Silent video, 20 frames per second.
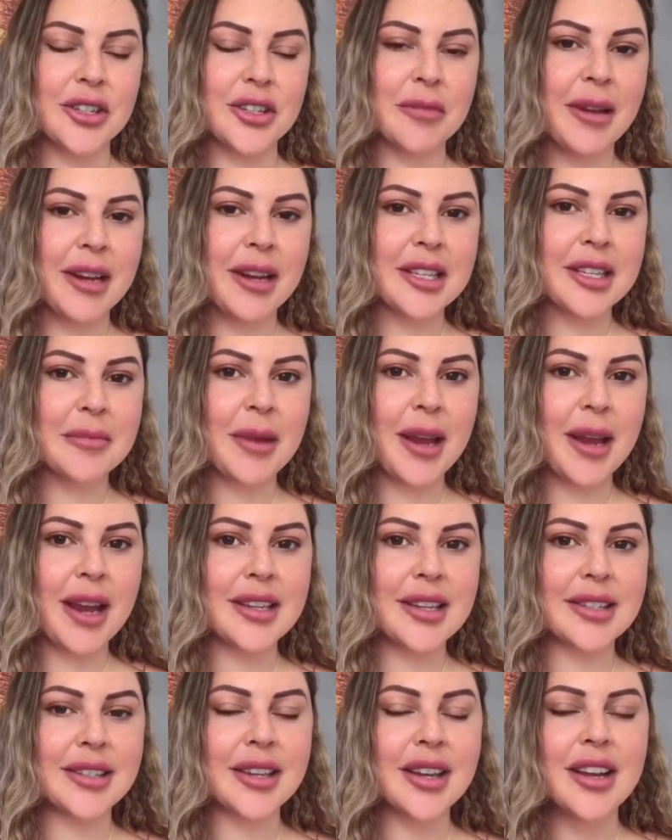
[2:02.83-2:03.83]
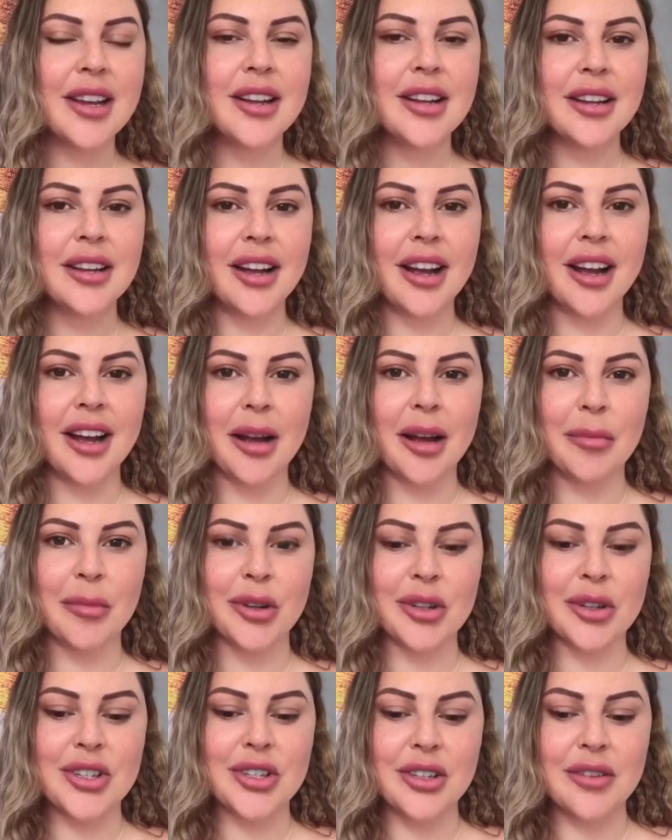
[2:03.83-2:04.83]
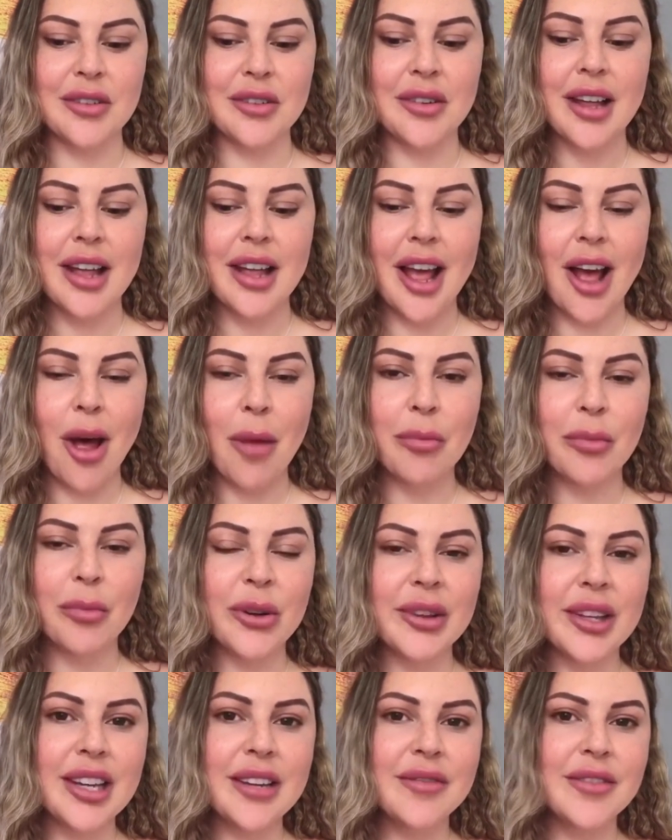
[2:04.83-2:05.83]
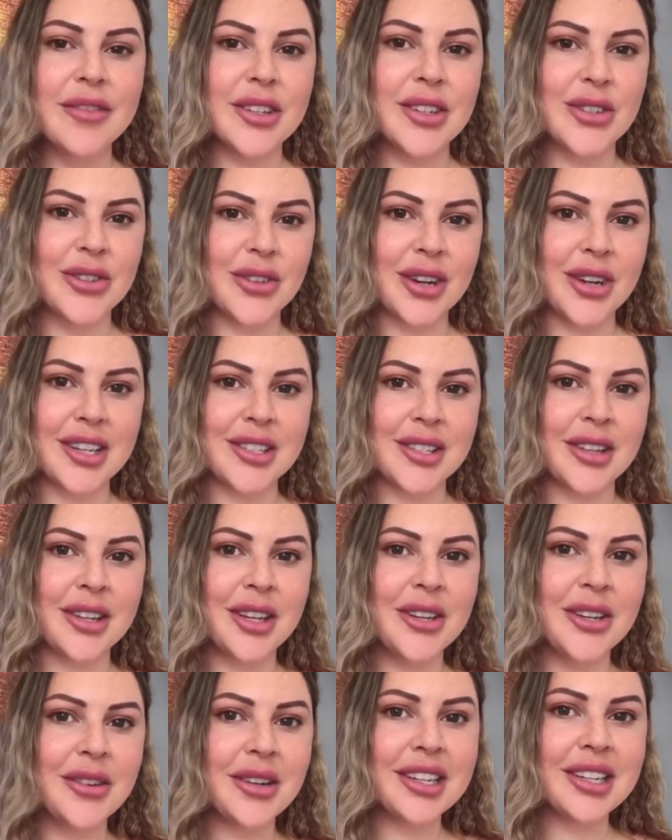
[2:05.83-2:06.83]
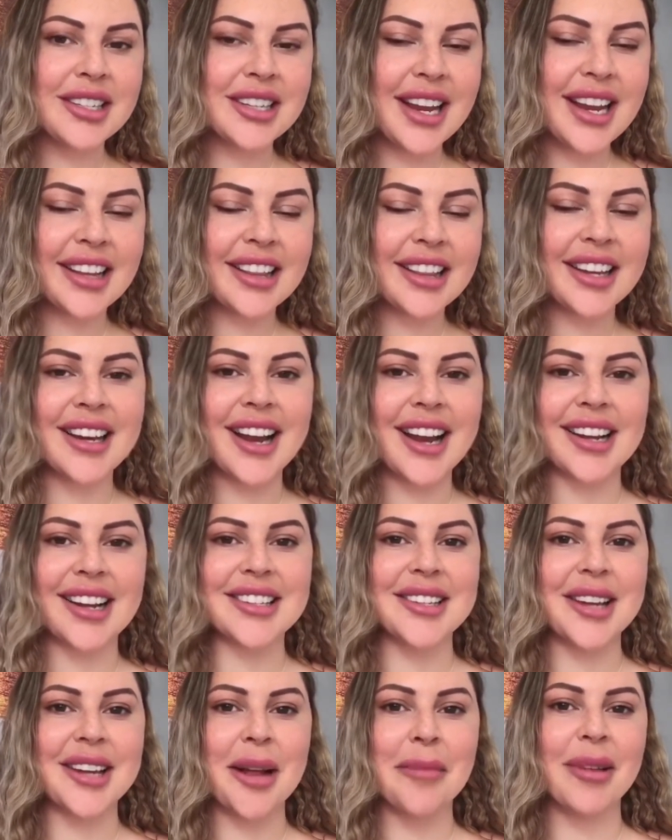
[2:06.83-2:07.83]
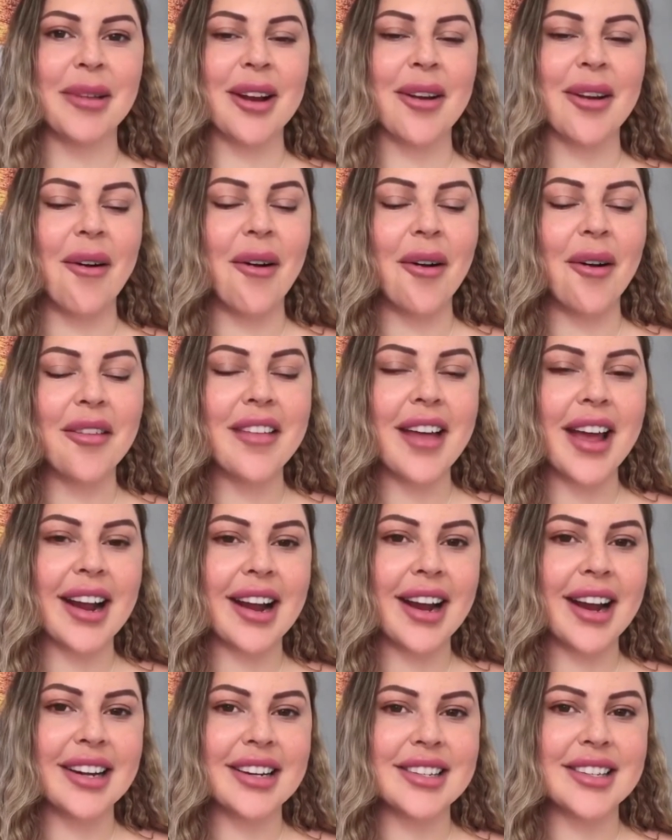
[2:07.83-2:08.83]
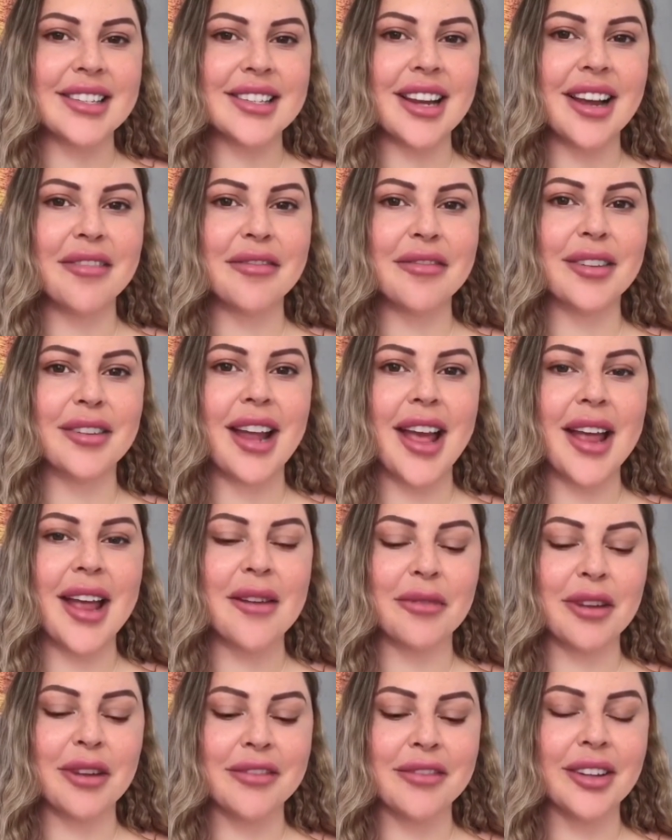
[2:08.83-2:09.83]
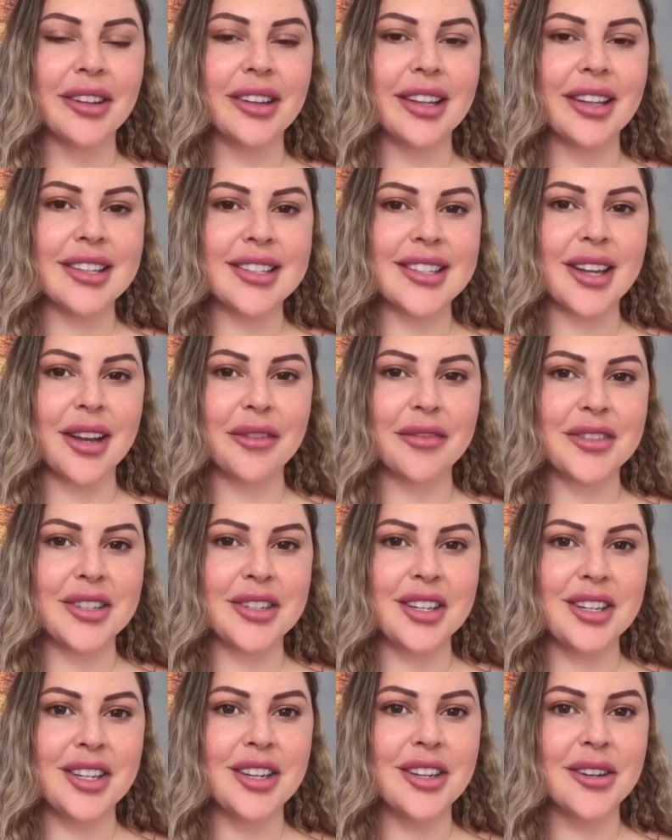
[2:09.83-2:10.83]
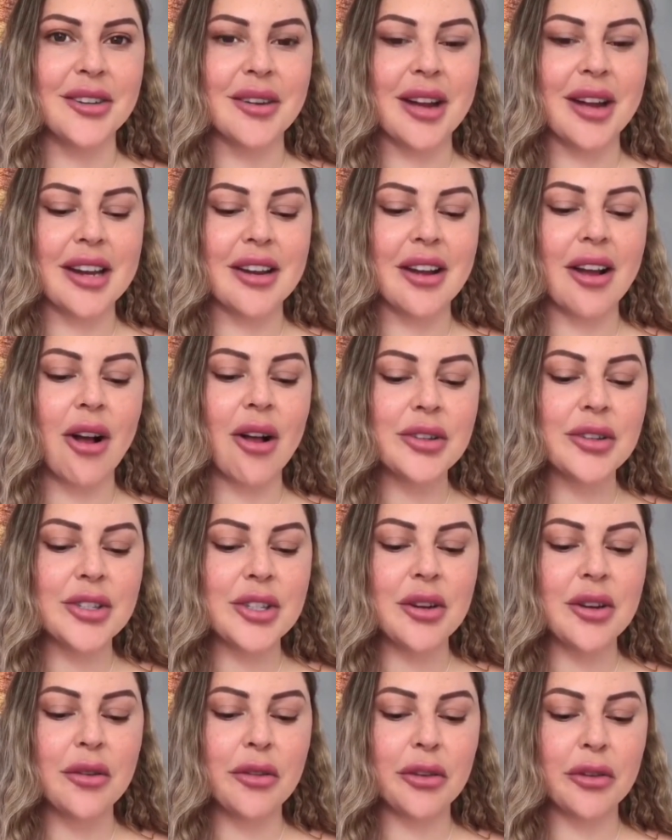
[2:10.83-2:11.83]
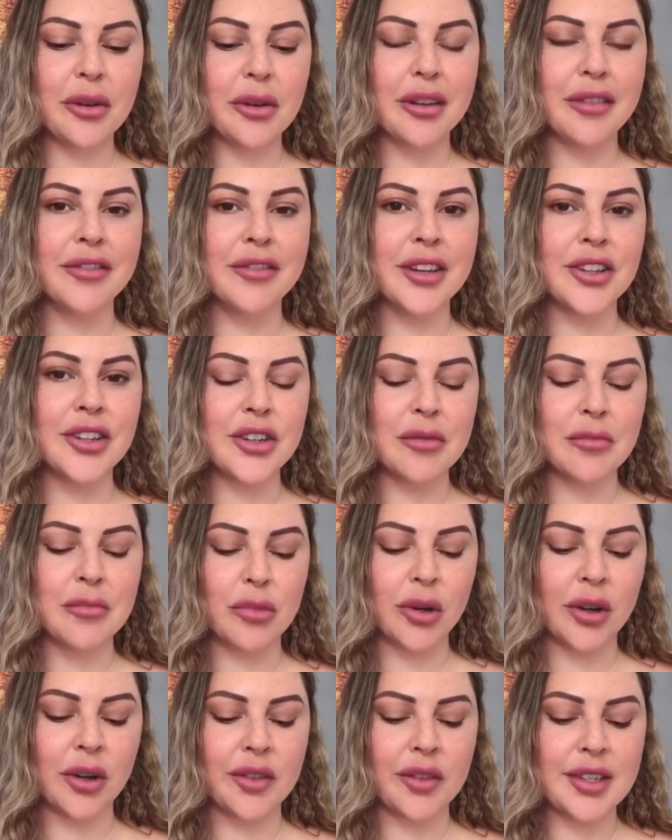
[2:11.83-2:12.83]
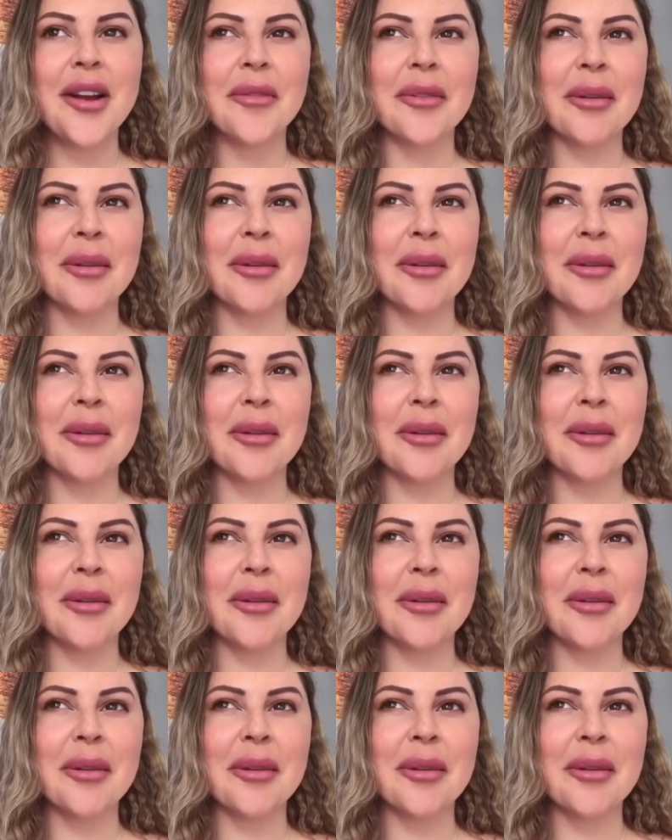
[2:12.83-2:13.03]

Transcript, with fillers: or to make space um, or to help relieve the stress so that you can take the next step. Like all that kind of stuff can reveal itself to you. And also through a vision board.